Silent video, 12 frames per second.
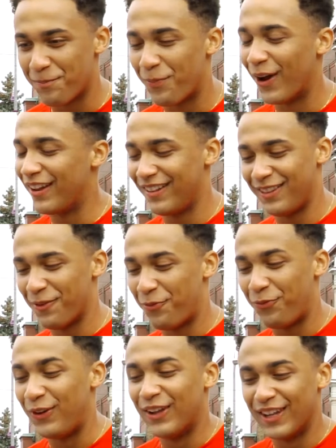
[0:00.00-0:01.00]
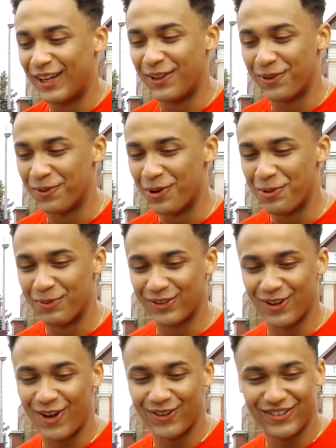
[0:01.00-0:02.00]
But the feeling in the room was
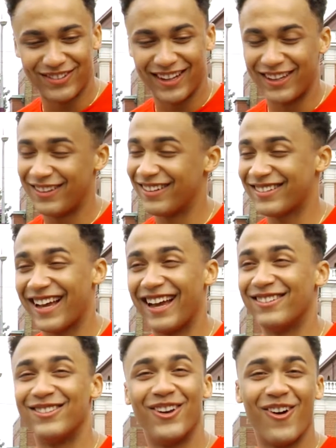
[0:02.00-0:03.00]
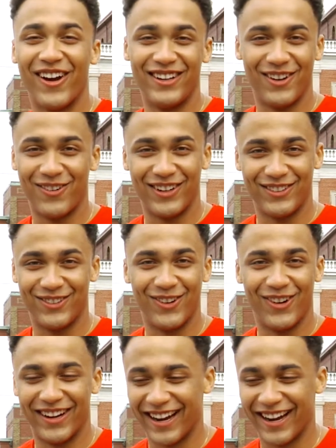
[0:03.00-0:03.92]
all just like, this guy has no idea what he's doing.